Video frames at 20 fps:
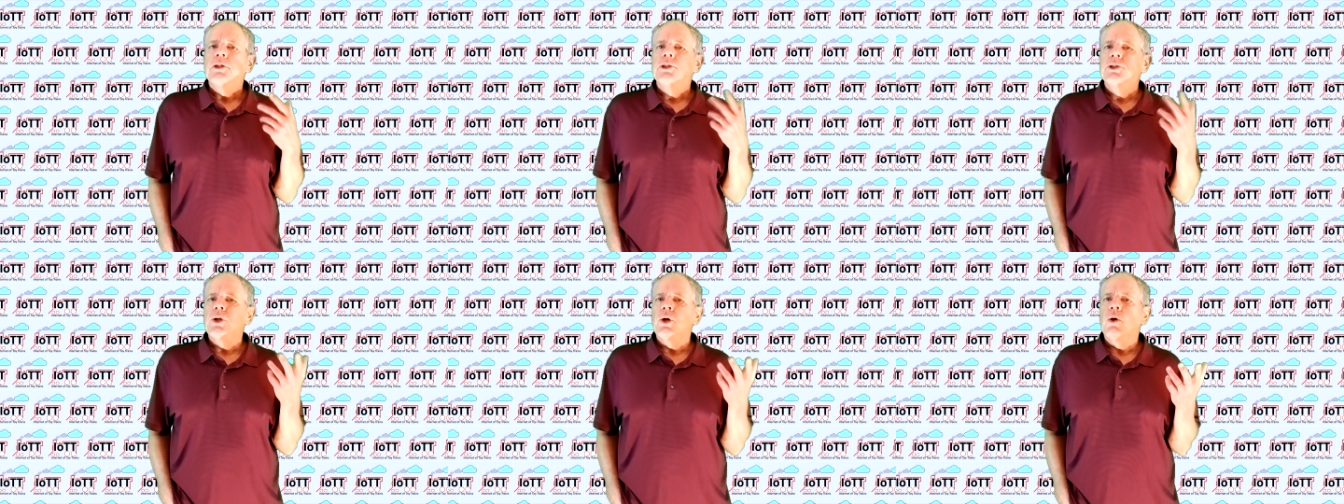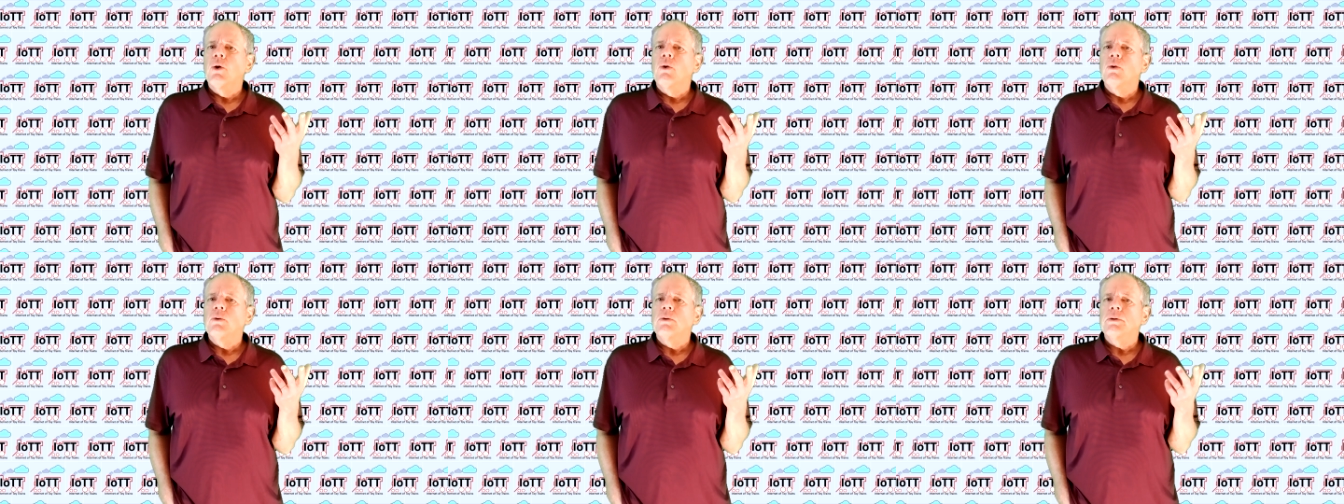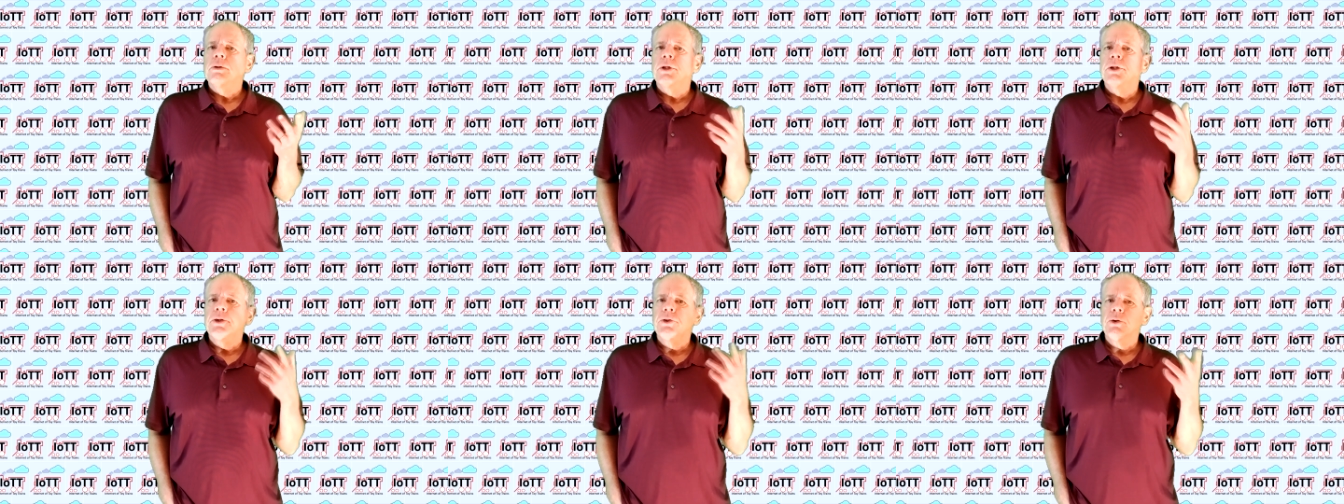So
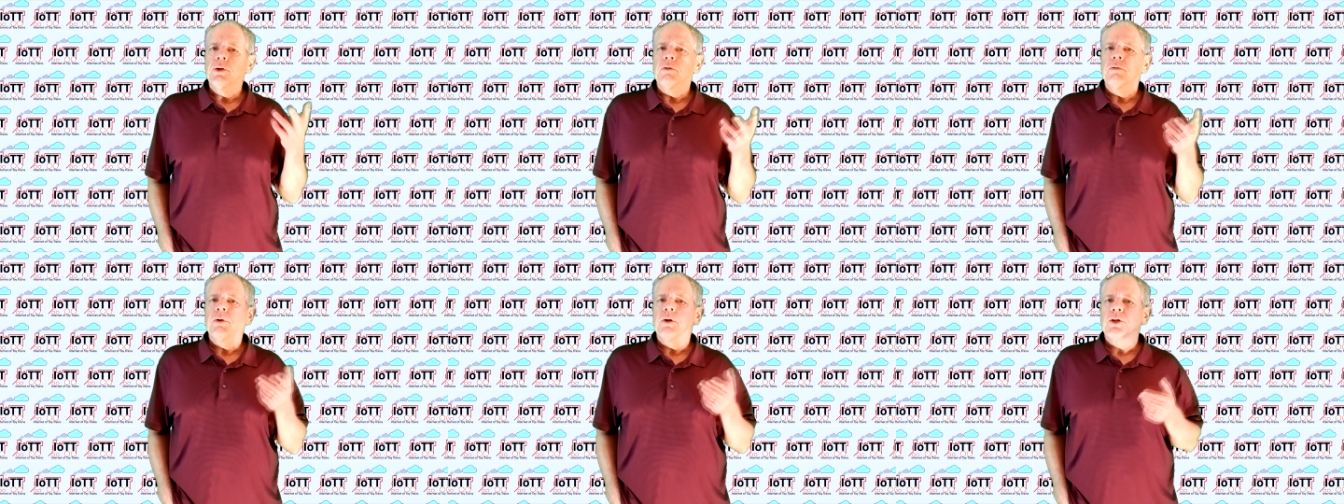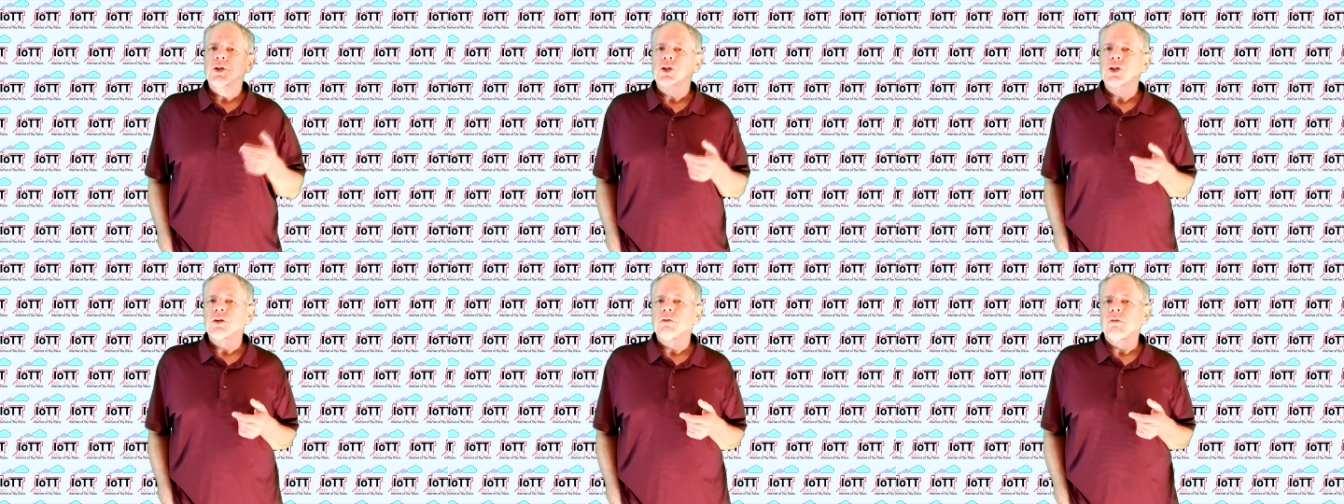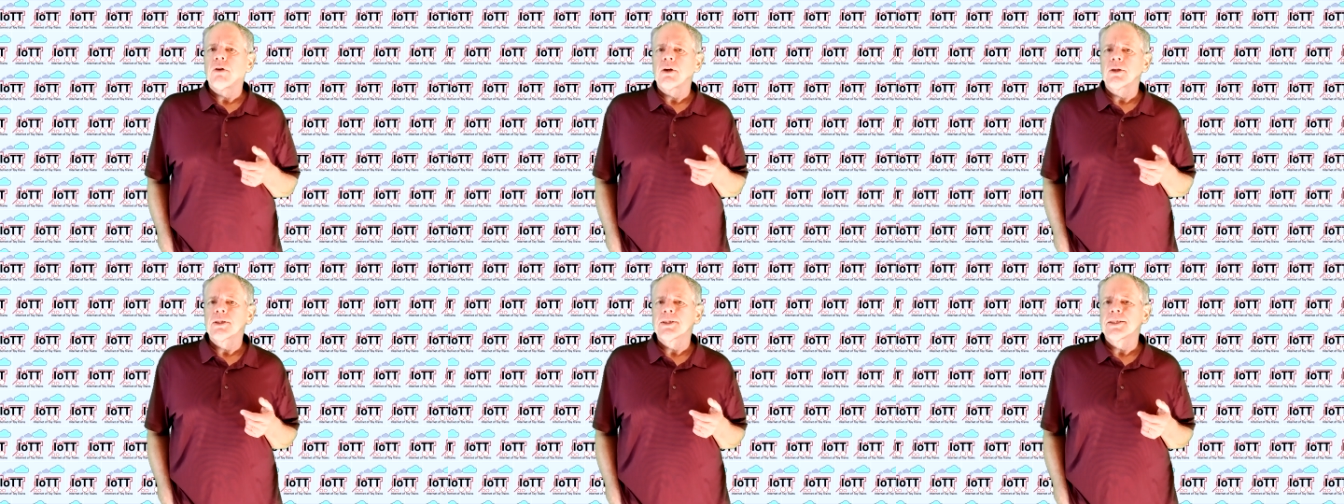the new version
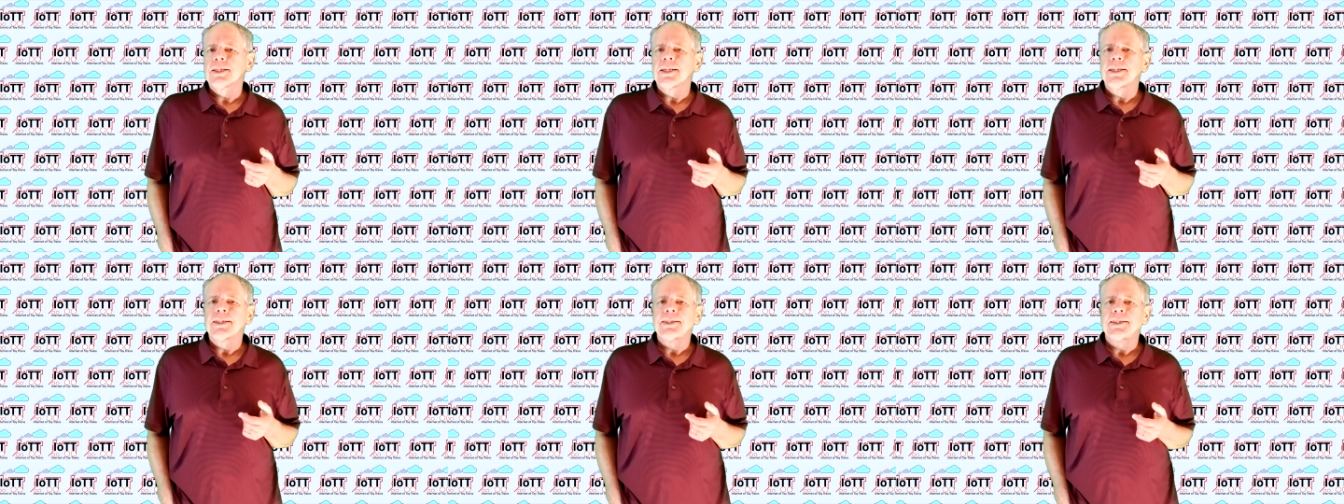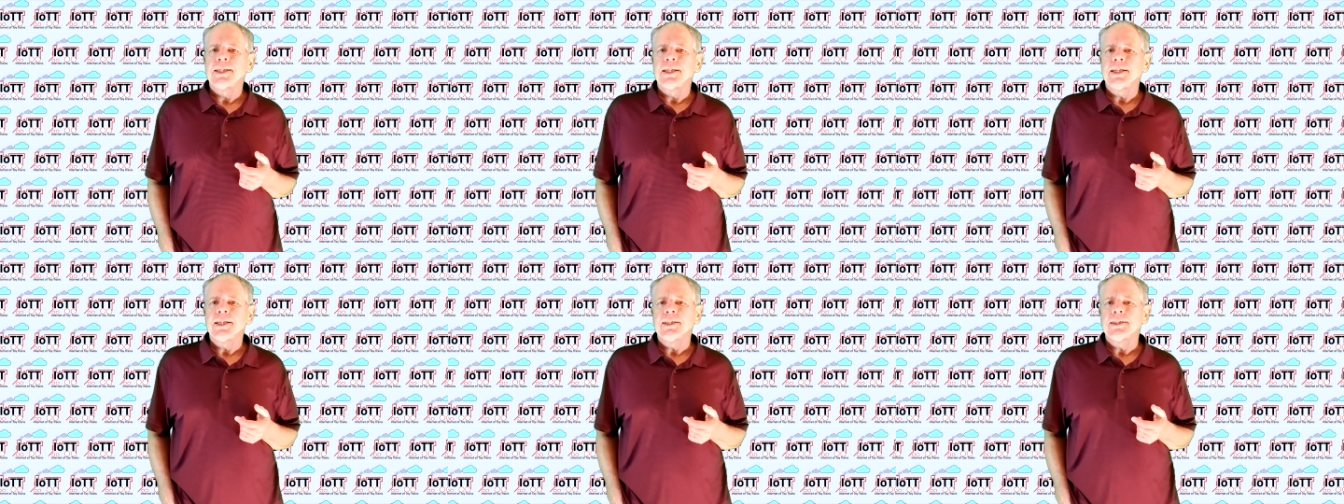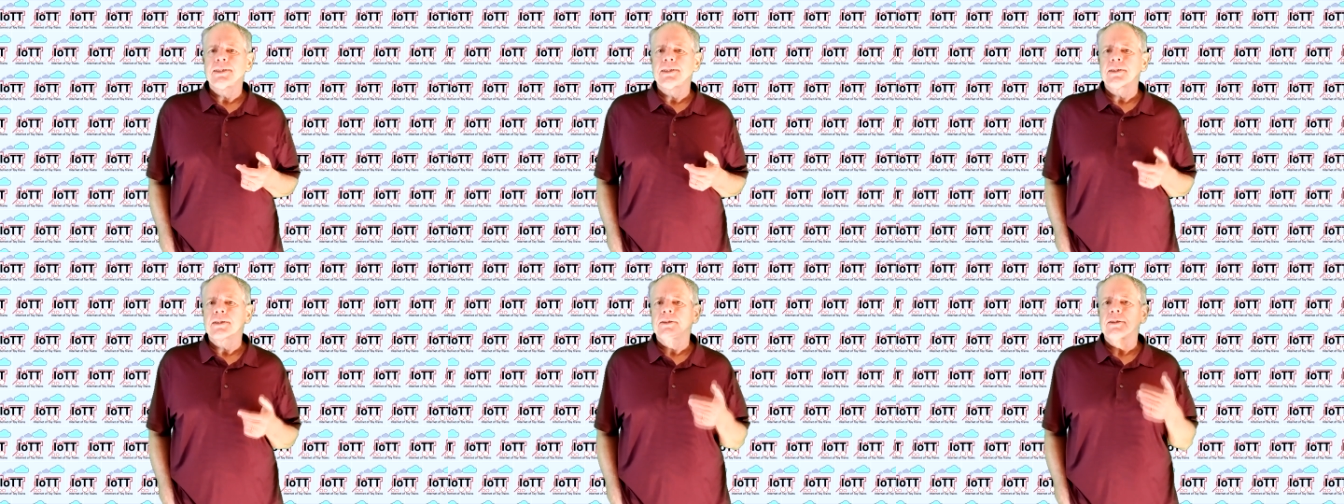
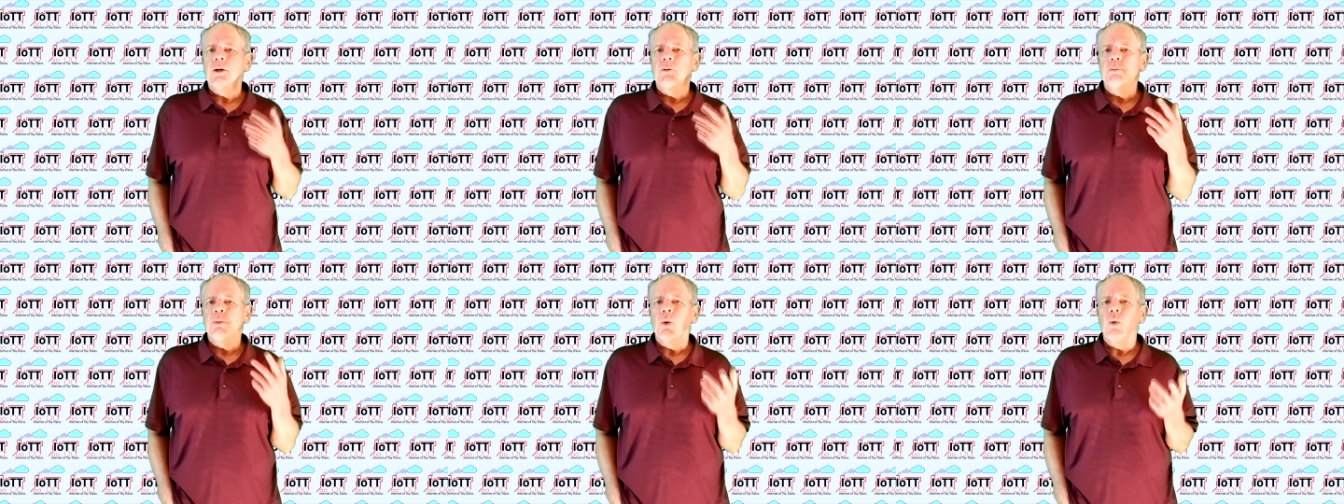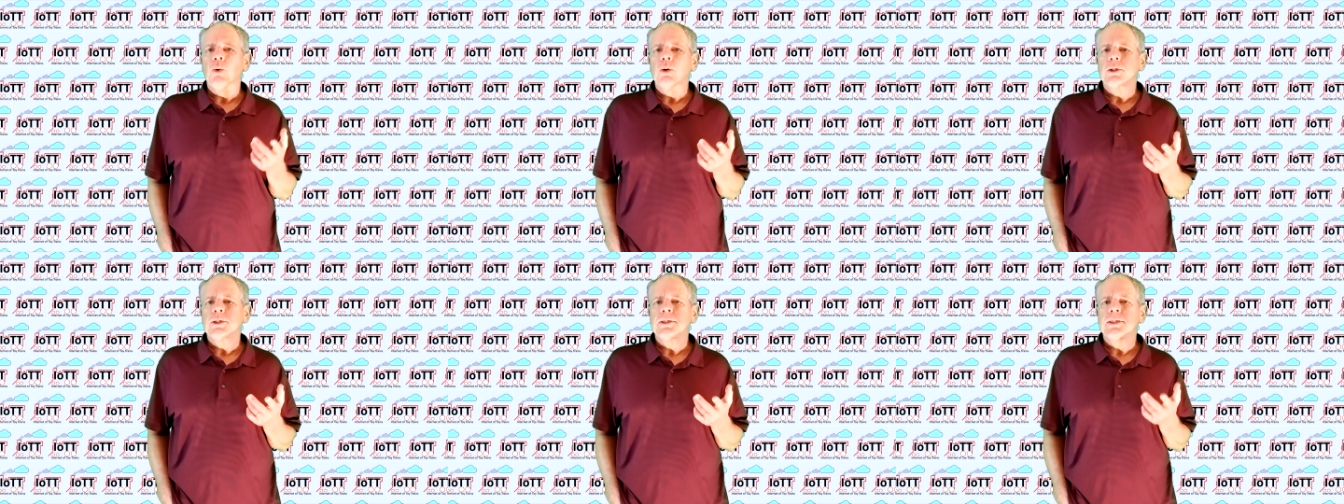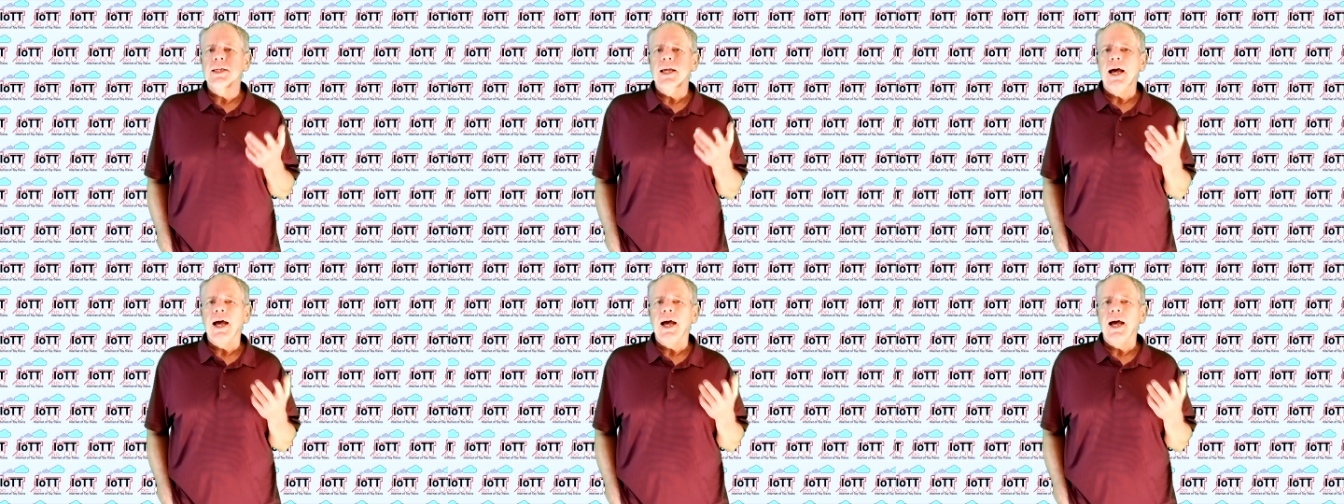1.6.6 supports the